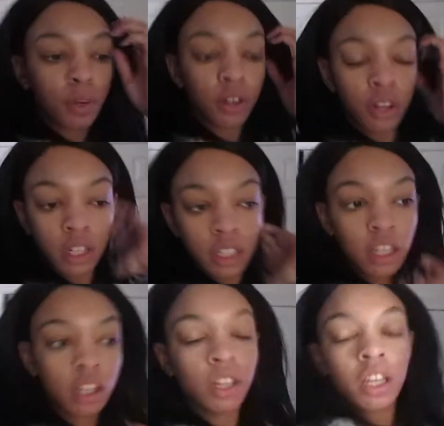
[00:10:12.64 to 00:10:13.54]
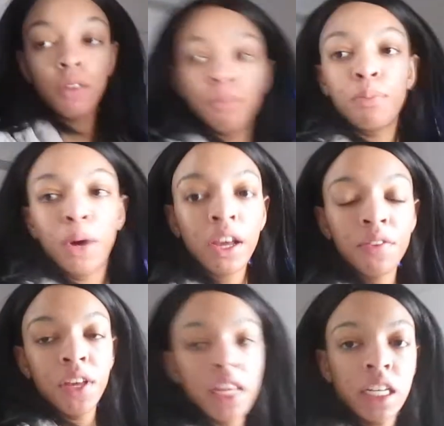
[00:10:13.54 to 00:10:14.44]
currently cooking
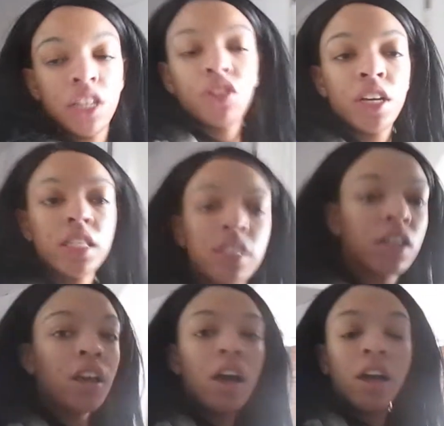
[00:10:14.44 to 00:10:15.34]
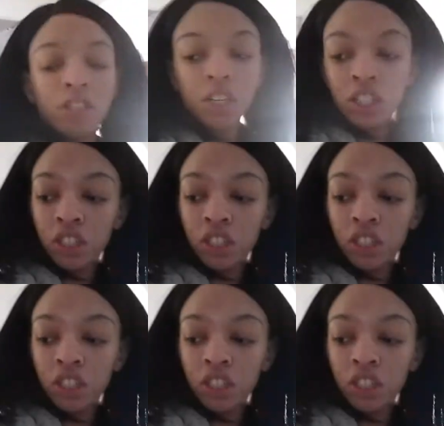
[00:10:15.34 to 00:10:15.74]
breakfast. I just took a